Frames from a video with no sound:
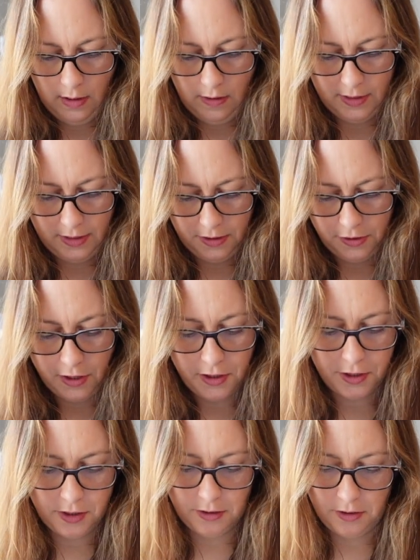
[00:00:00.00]
There's
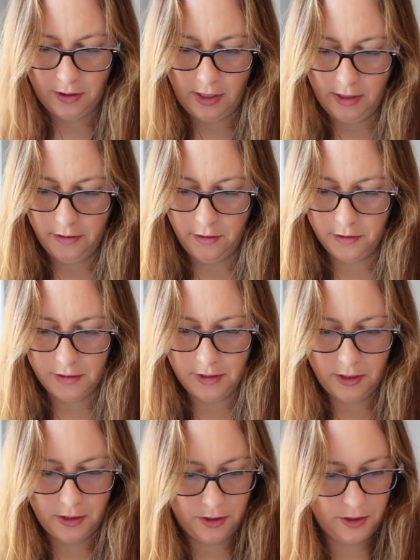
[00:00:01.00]
instructions on how to cross
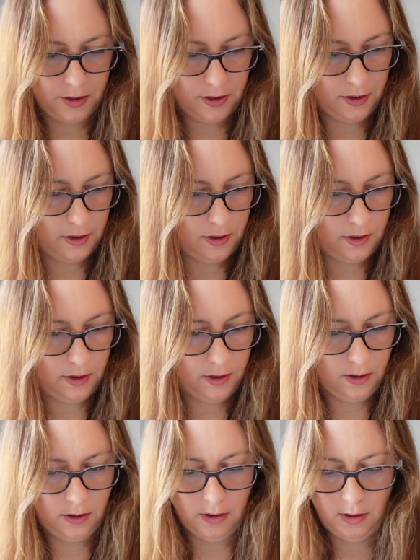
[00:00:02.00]
stitch
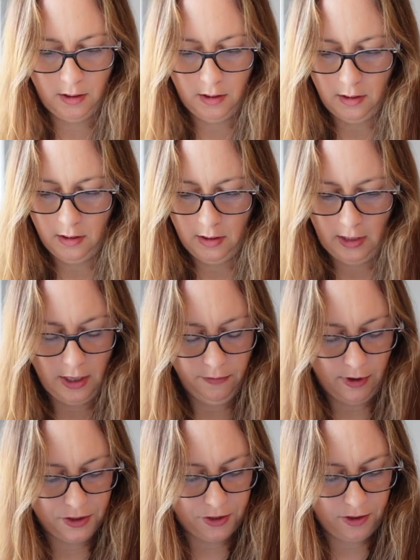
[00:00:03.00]
in
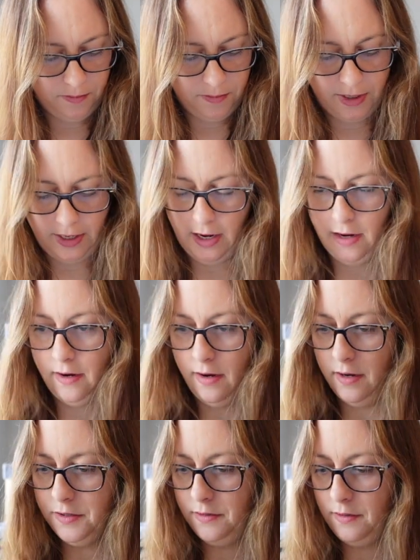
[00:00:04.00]
Russian, but
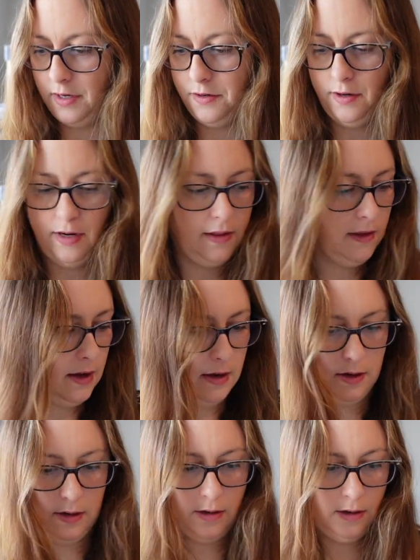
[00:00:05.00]
again, I don't need that.